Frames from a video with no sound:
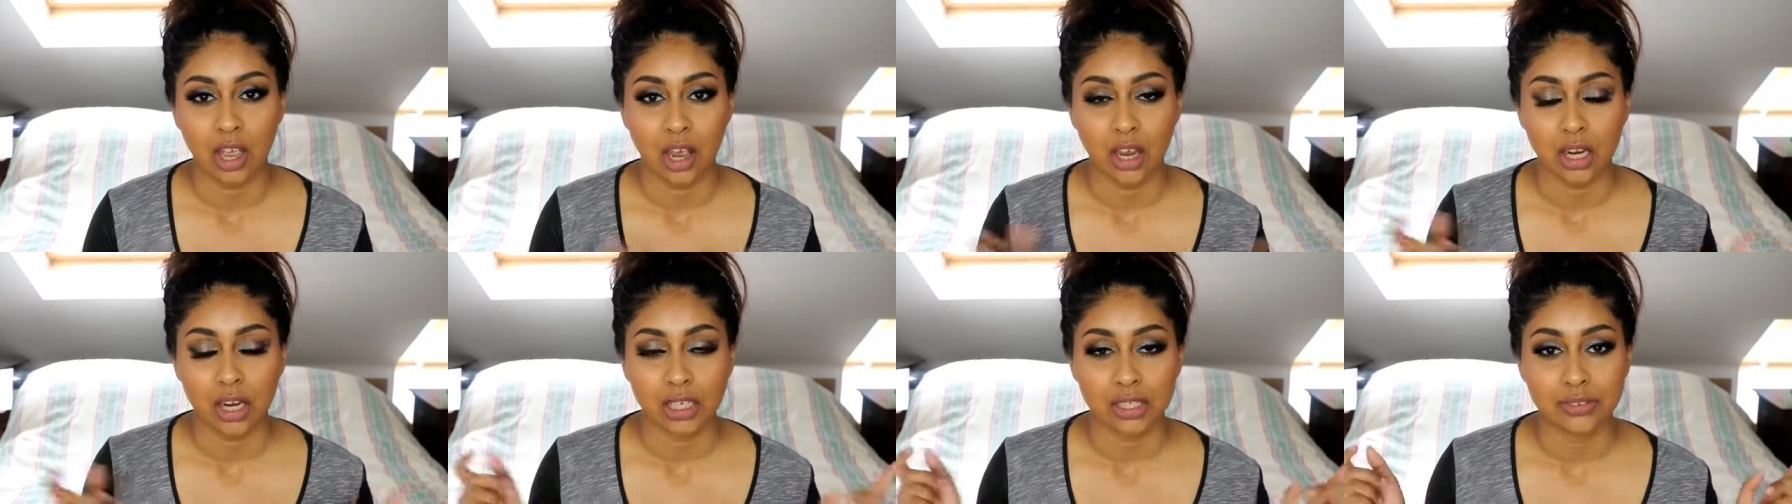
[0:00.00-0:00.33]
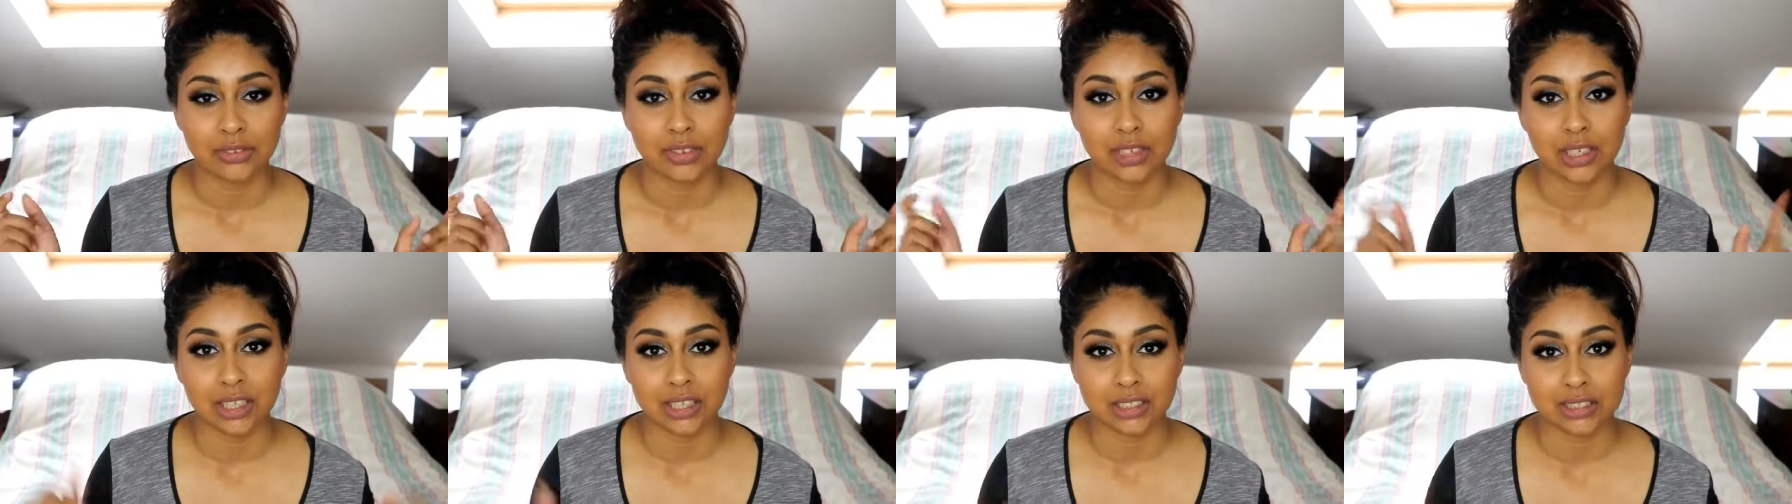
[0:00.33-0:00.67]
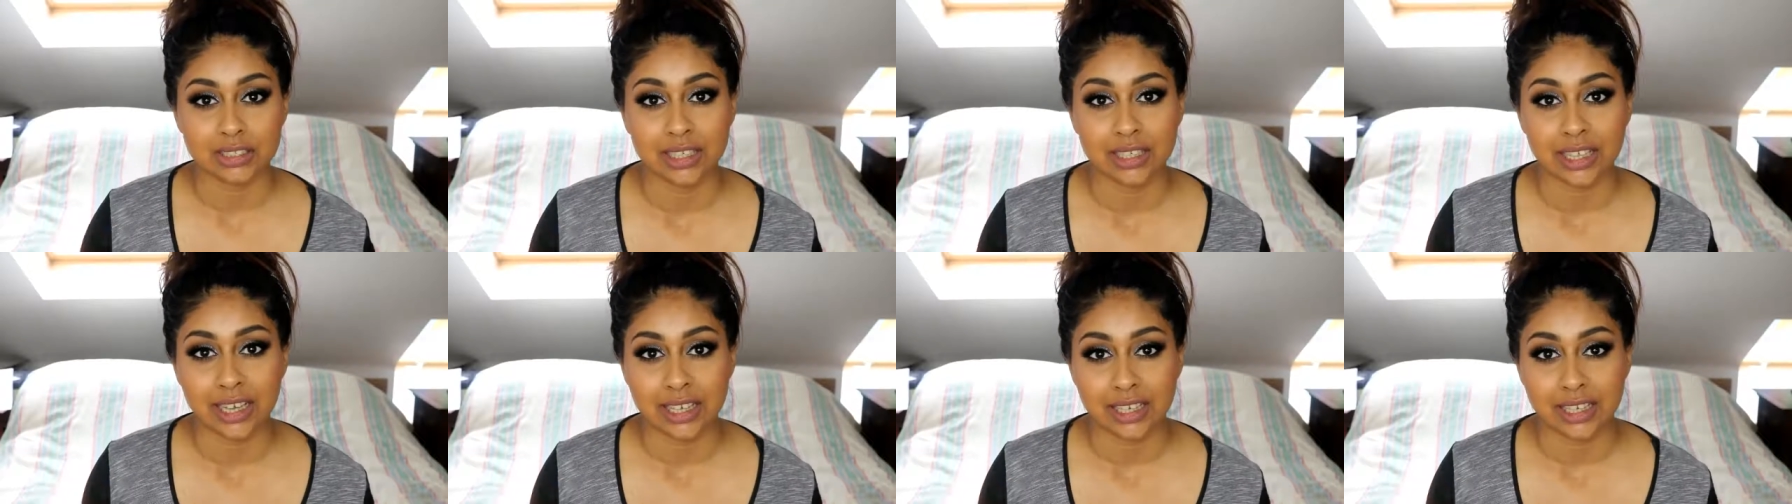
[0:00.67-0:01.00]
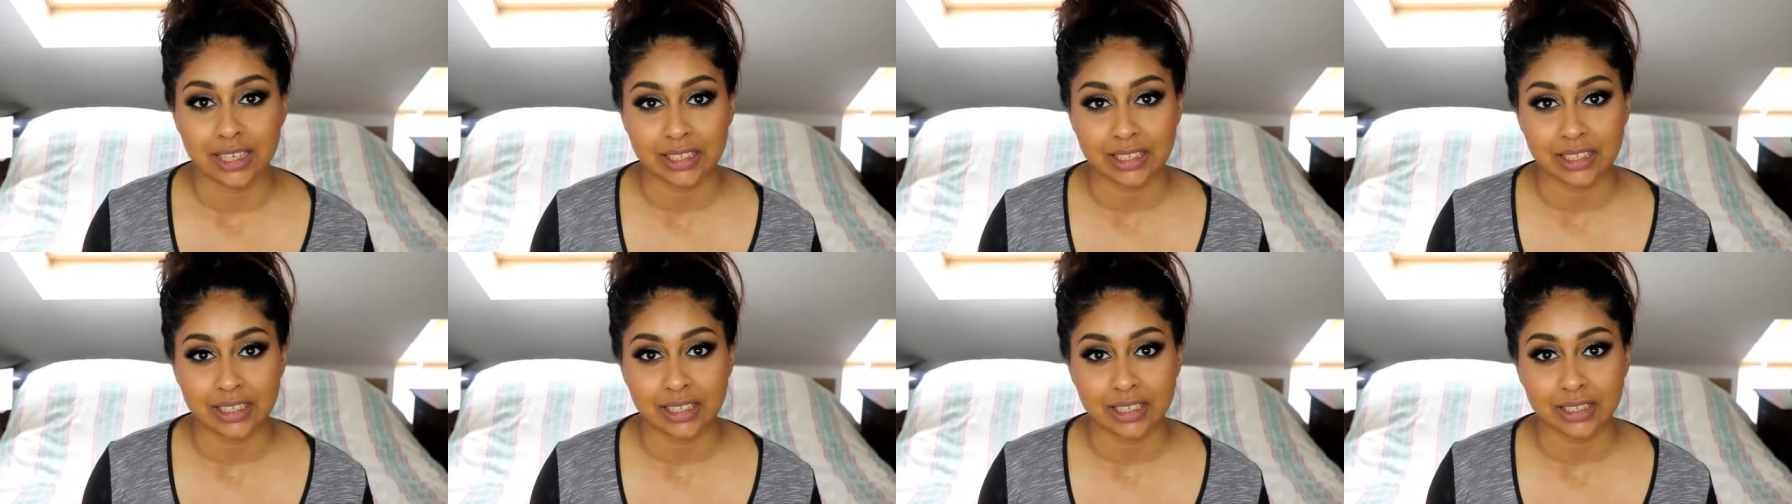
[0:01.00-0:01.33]
I'll leave a link to that
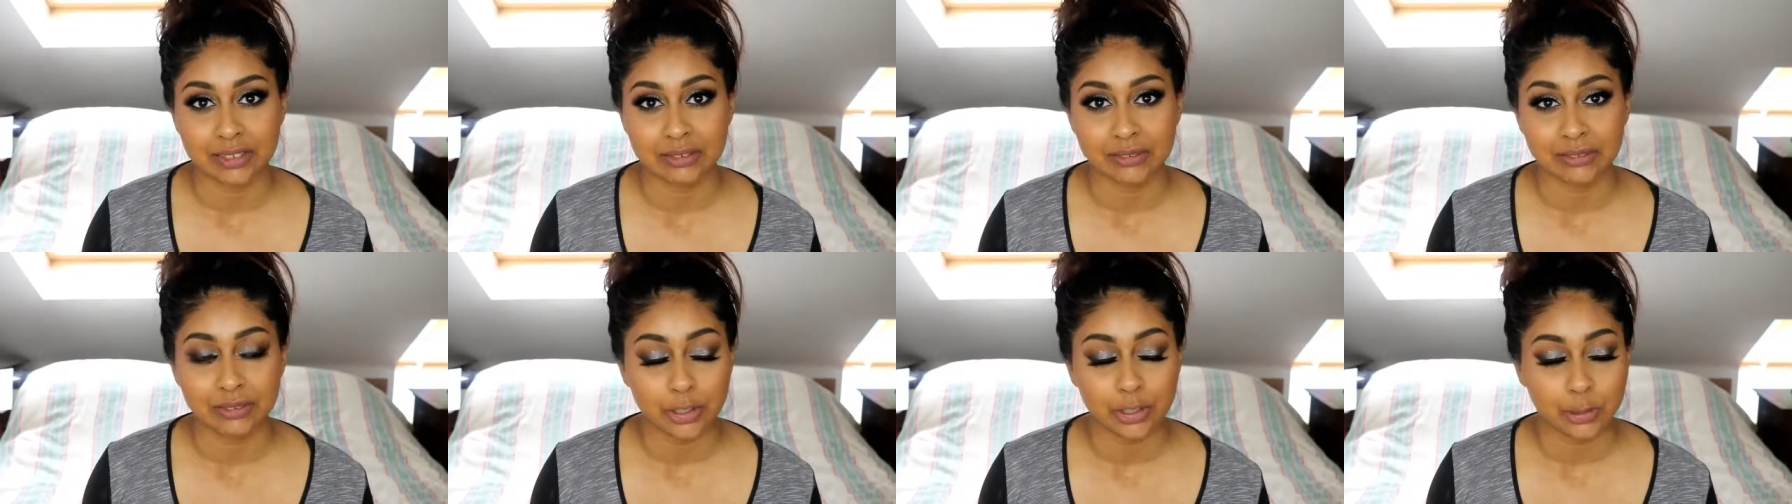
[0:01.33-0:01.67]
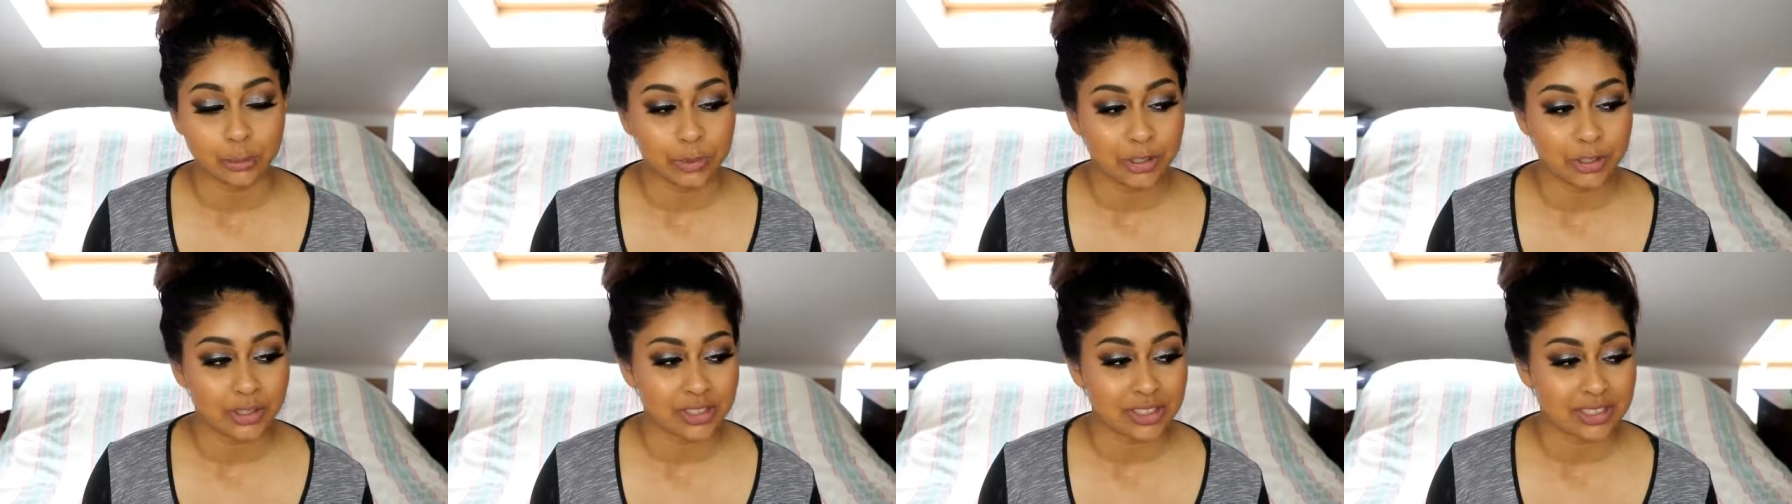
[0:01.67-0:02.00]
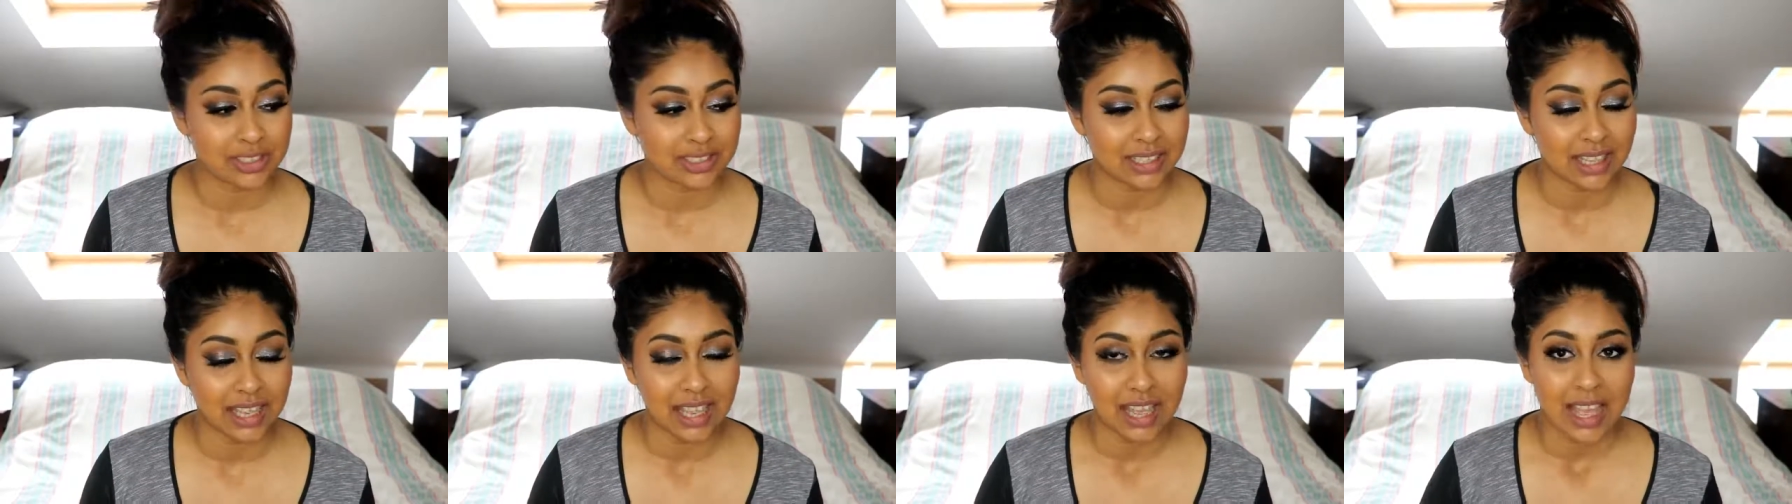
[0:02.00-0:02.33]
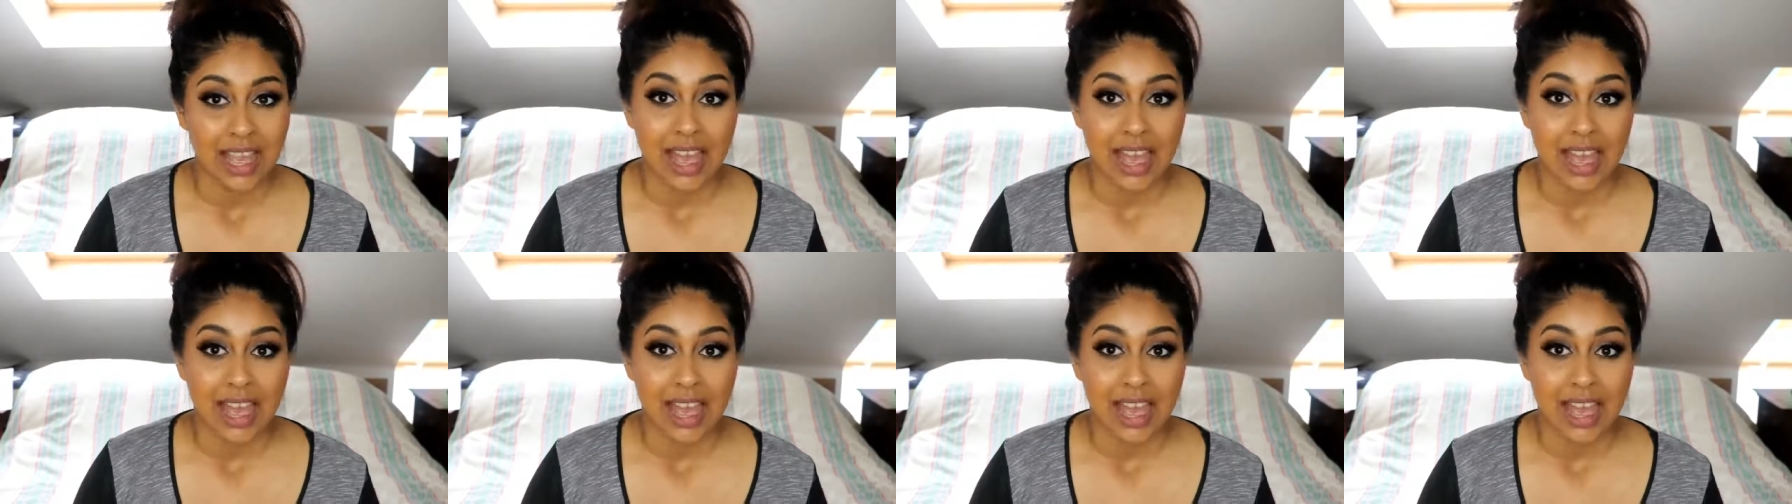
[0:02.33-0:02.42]
in the info box.